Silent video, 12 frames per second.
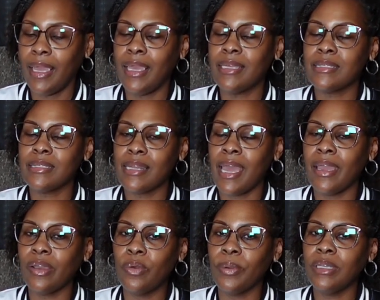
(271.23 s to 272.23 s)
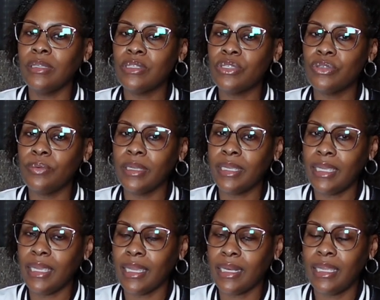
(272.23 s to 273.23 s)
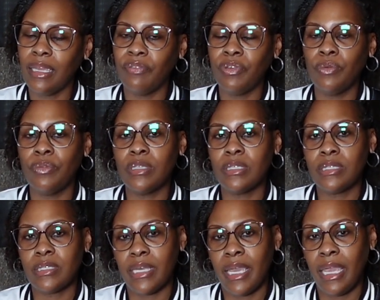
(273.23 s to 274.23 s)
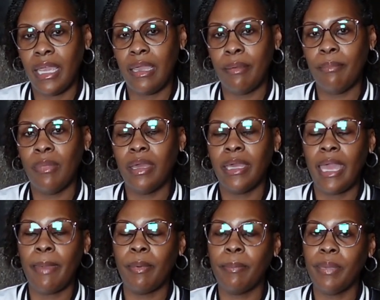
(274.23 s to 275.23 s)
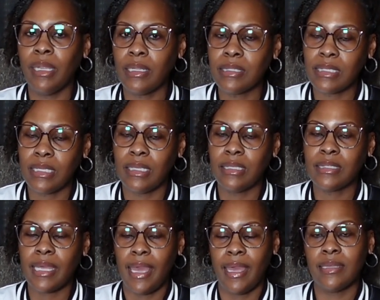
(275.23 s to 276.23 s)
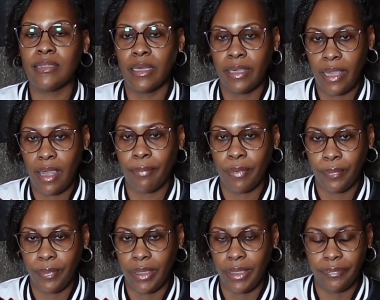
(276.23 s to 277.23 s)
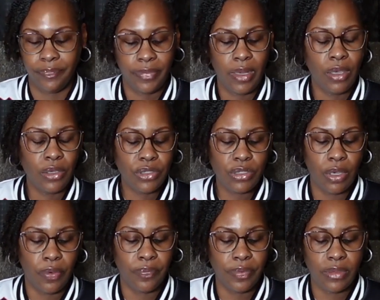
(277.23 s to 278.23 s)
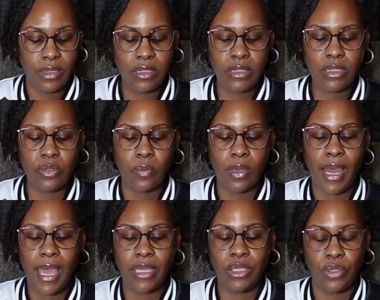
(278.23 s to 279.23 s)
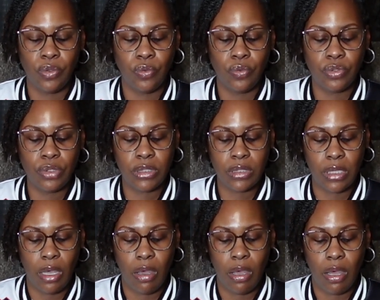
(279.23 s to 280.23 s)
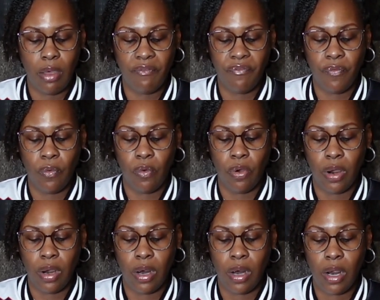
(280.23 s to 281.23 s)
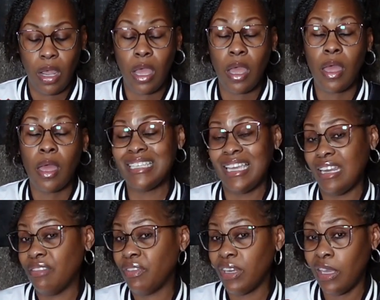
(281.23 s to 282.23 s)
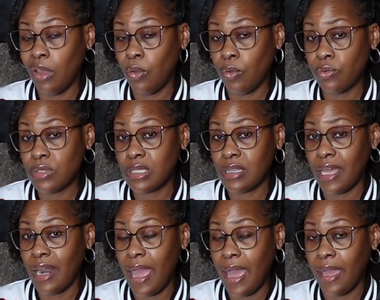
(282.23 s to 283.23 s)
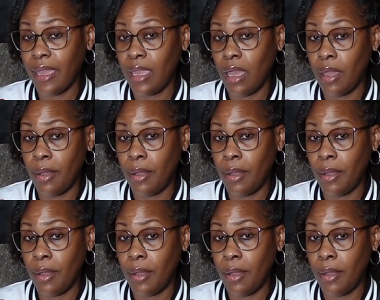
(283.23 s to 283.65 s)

it's not going to, again, give you the same capabilities as a camera would. So this is what I use for 10 videos that I